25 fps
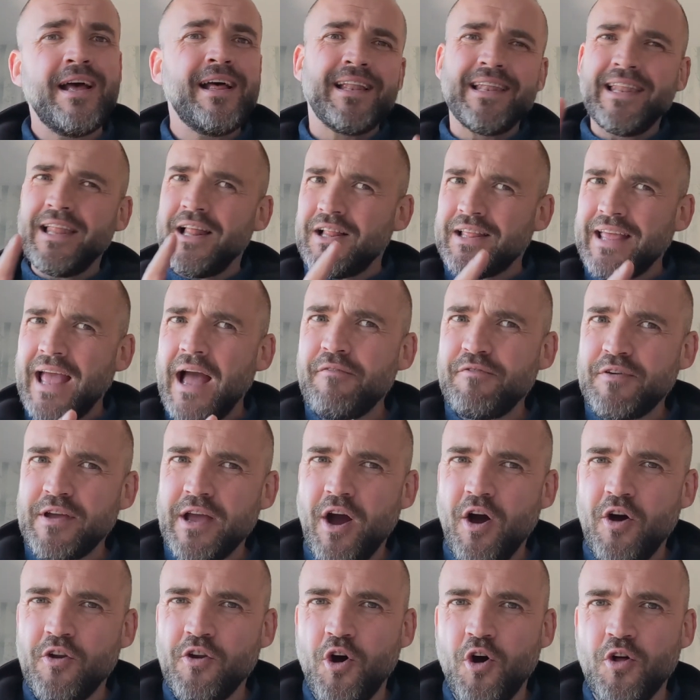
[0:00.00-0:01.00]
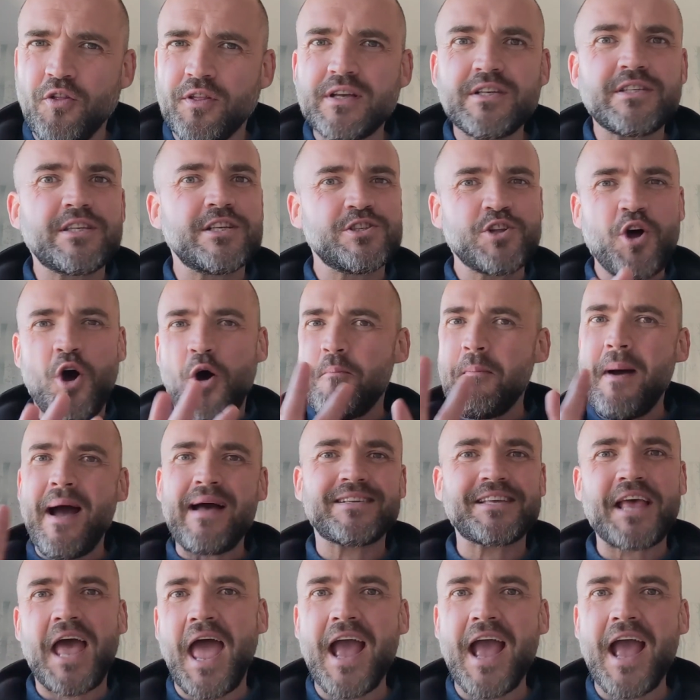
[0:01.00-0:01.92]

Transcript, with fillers: Little caveat on all this, there's not a mass